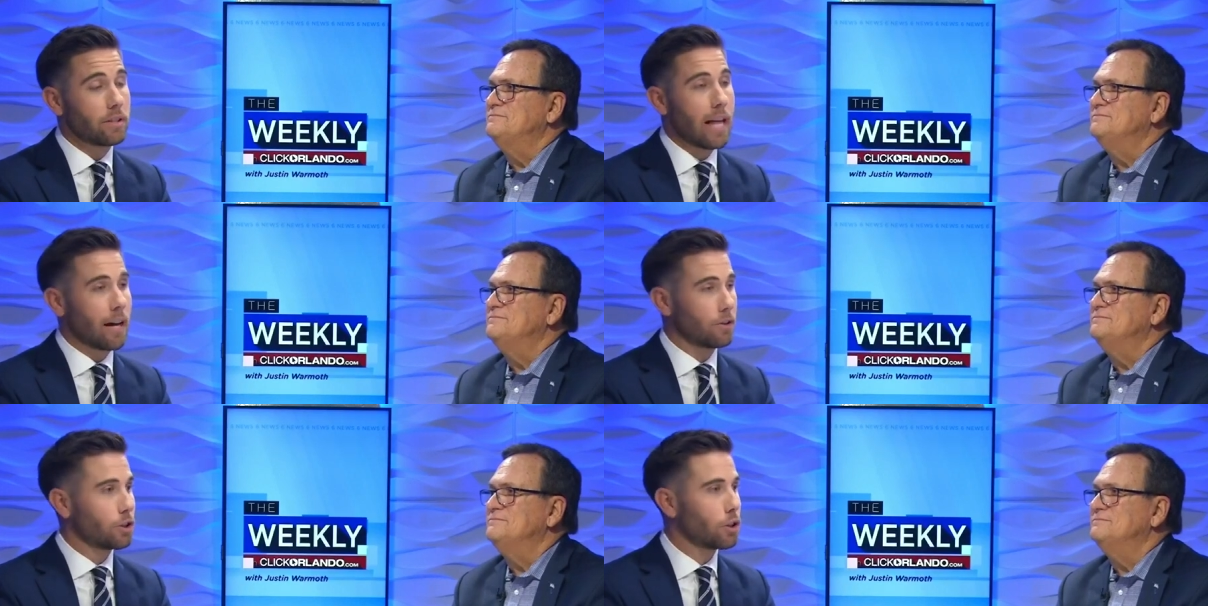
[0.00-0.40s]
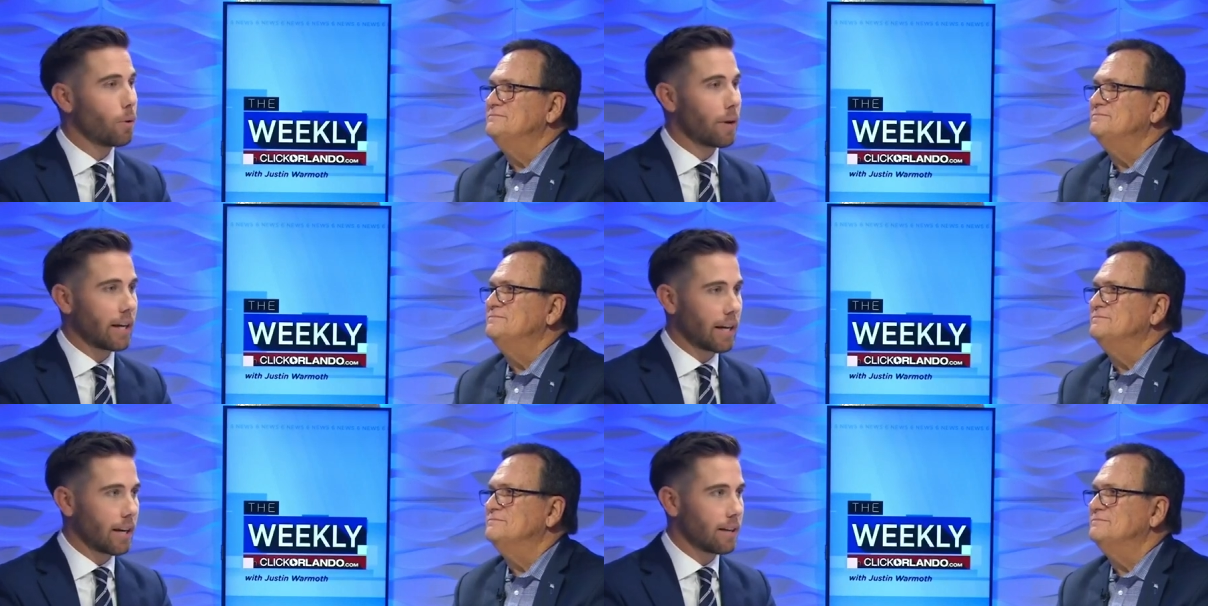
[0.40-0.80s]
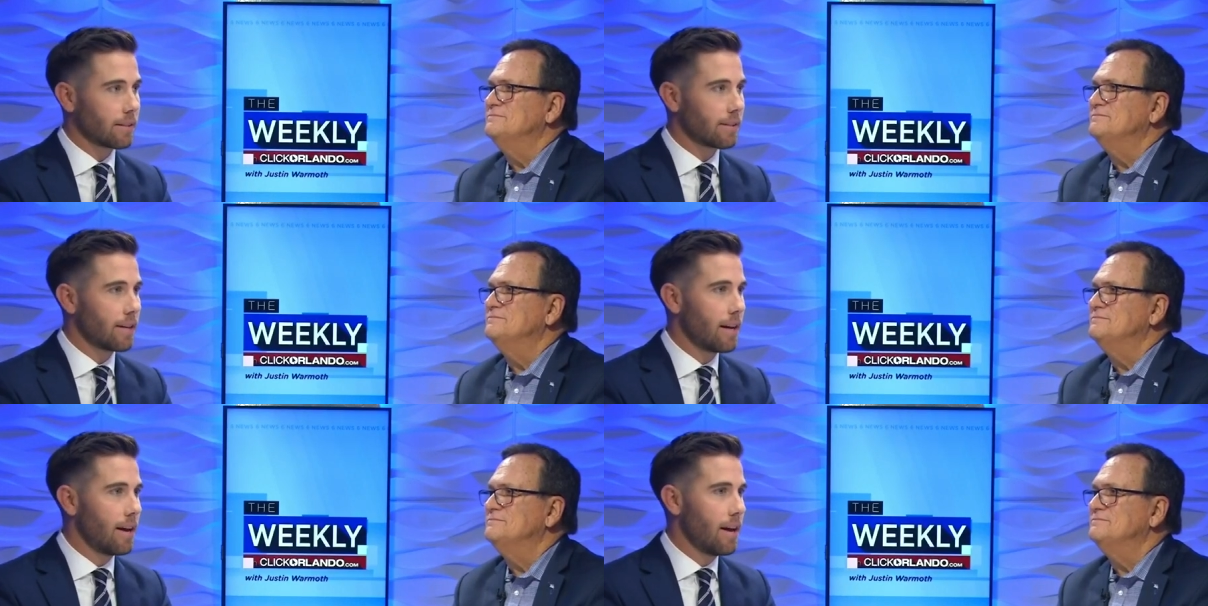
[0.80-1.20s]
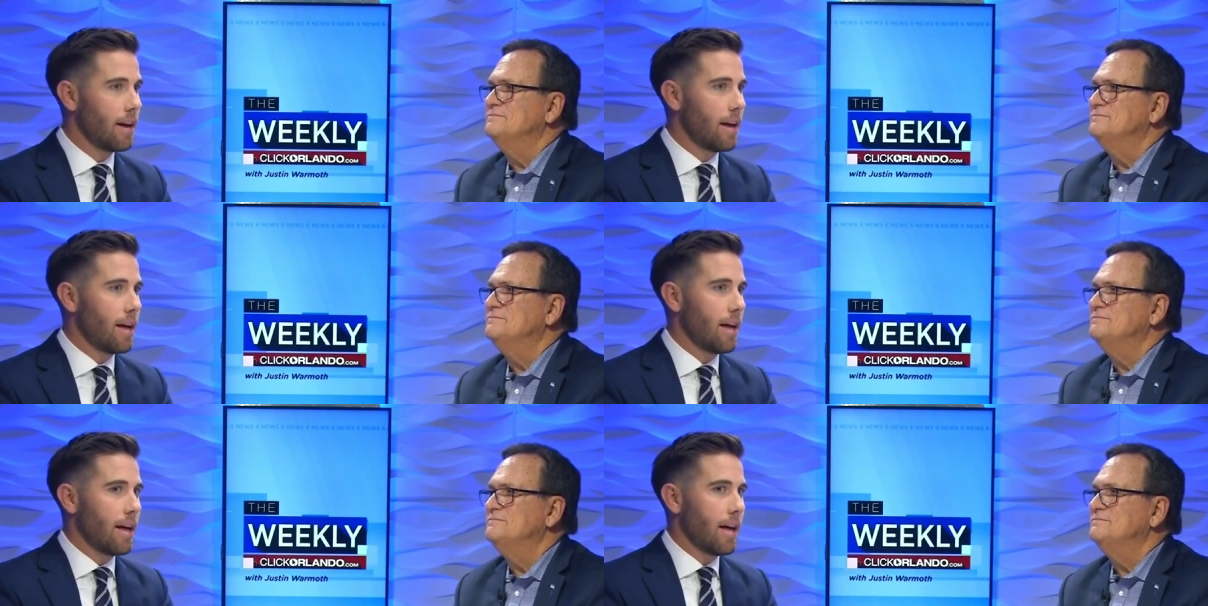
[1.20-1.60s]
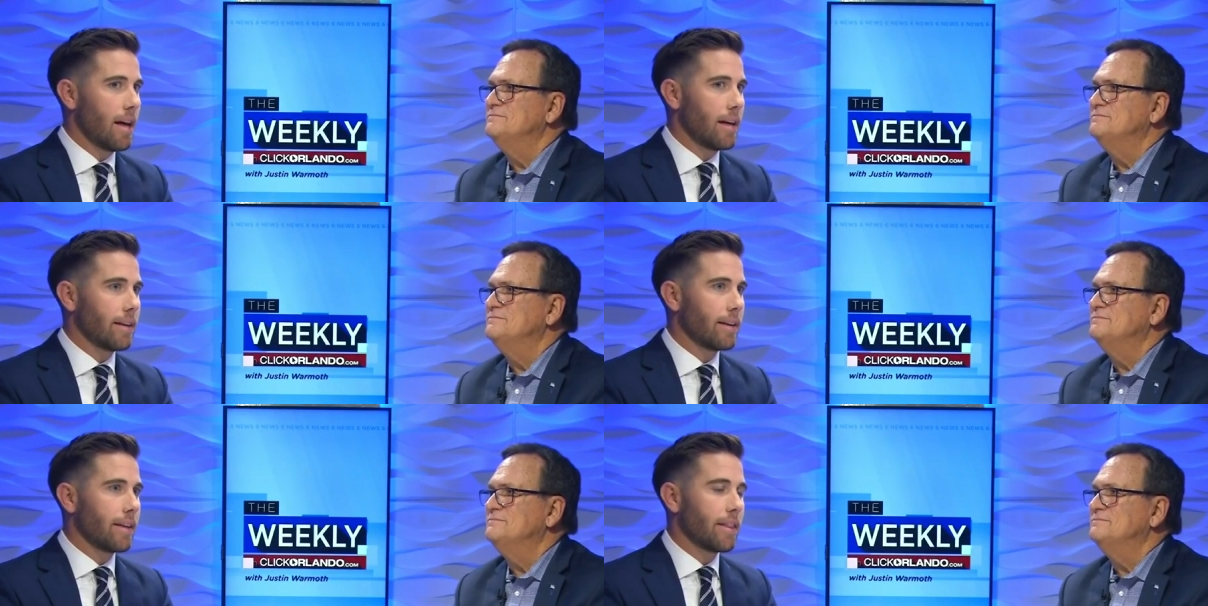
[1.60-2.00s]
Speaker 1: now joining us,
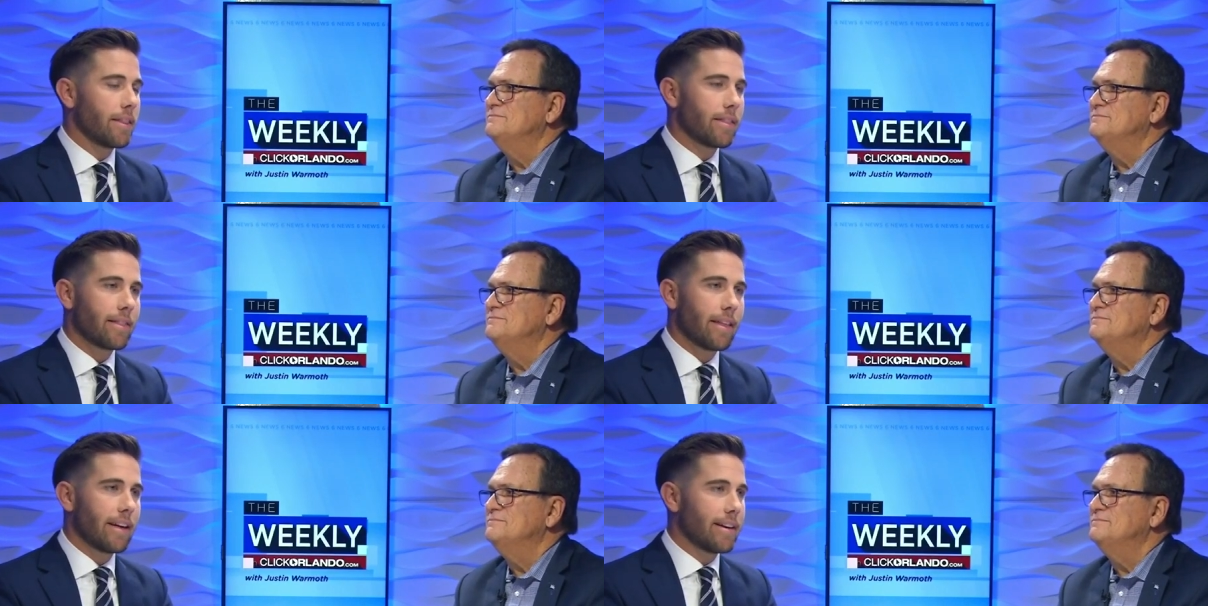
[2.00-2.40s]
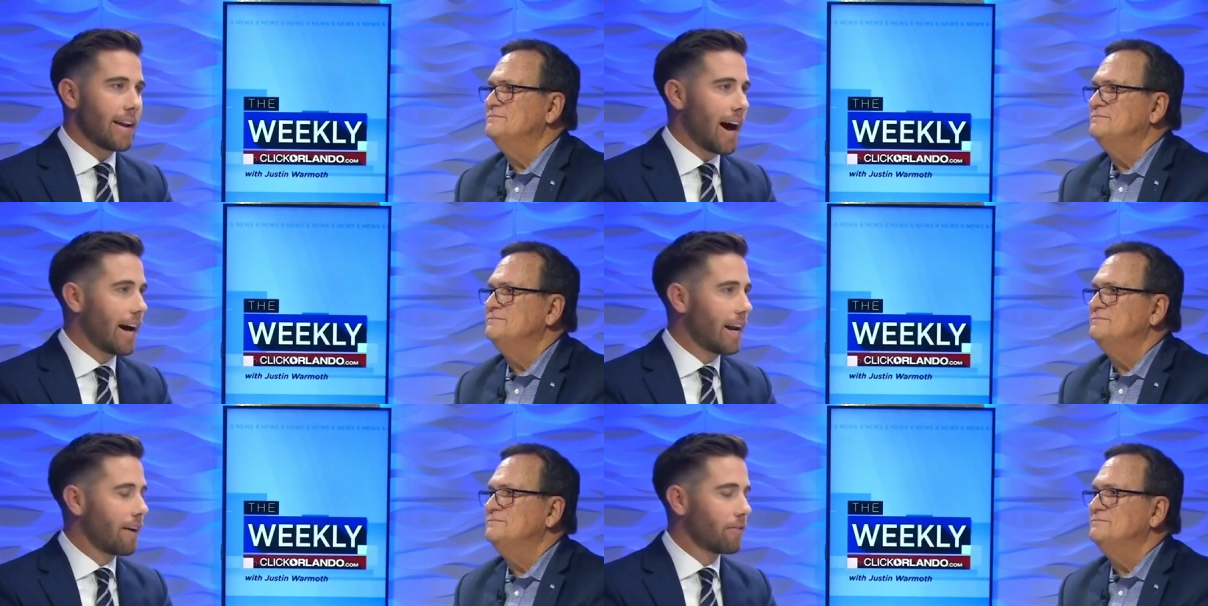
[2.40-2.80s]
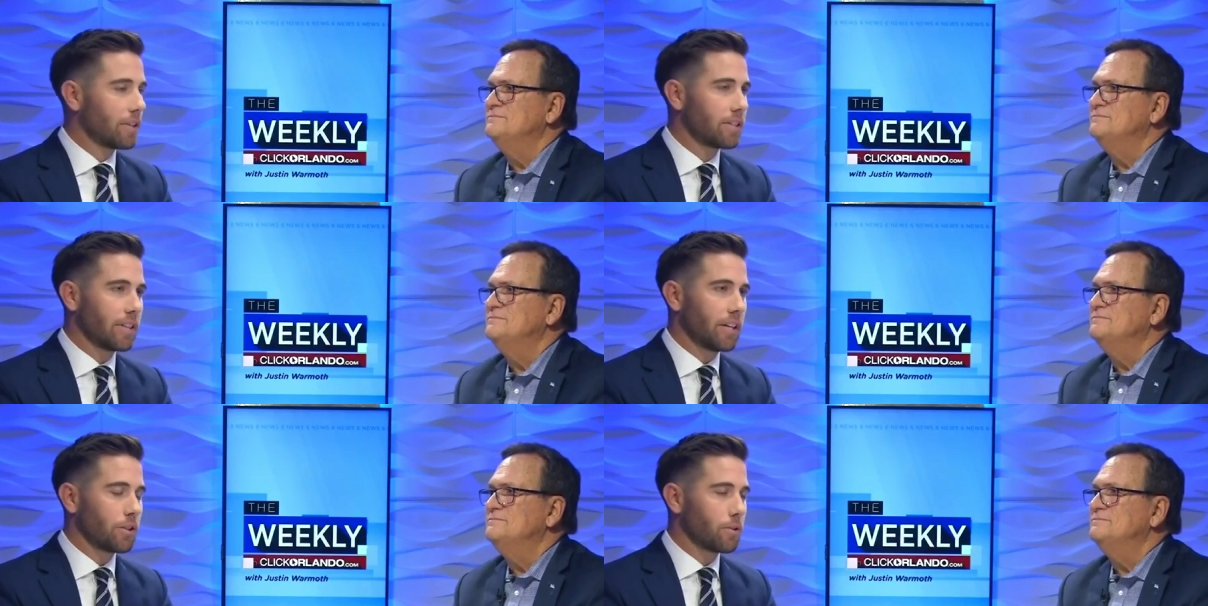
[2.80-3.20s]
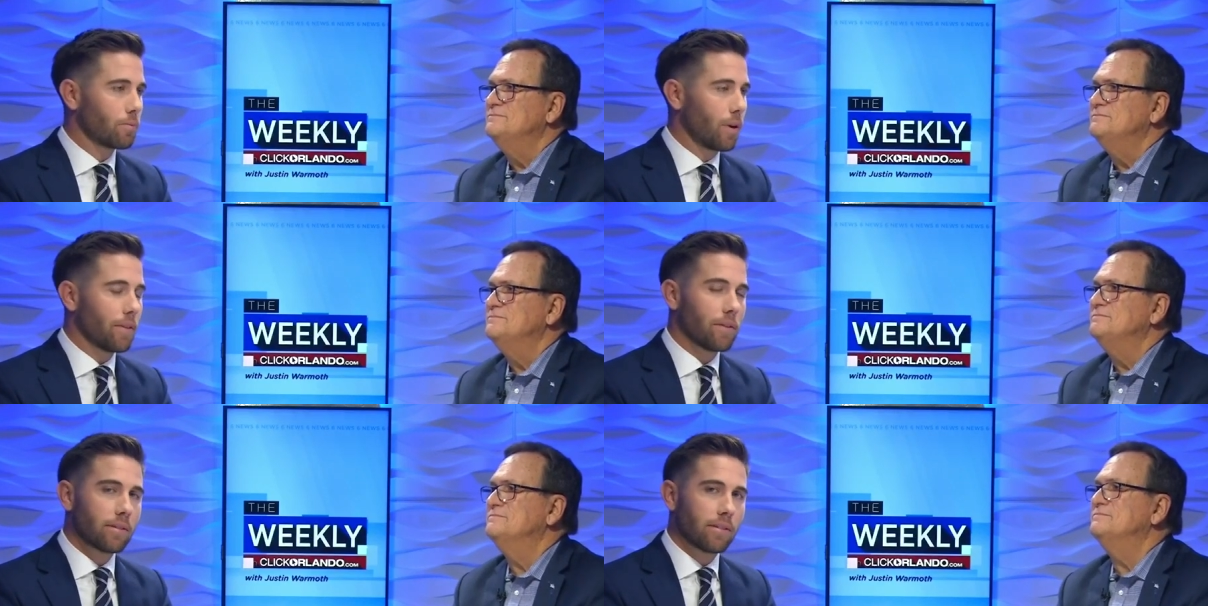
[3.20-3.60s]
not every state is run